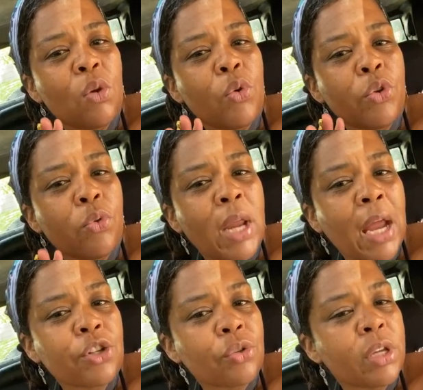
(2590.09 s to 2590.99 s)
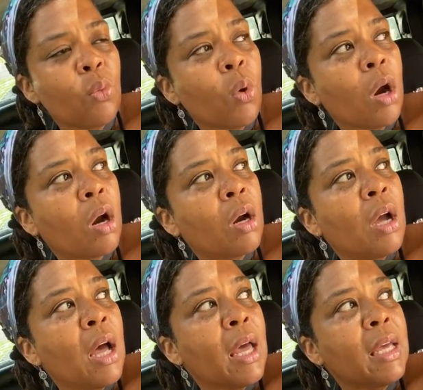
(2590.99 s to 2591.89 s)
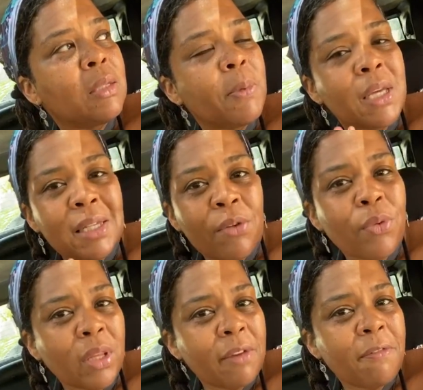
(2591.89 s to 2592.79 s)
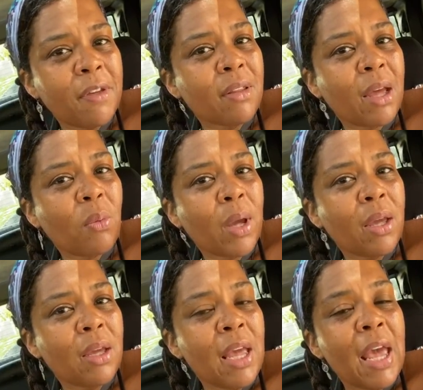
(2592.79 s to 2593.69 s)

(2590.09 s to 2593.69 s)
who you naturally were, it's because I really feel that way.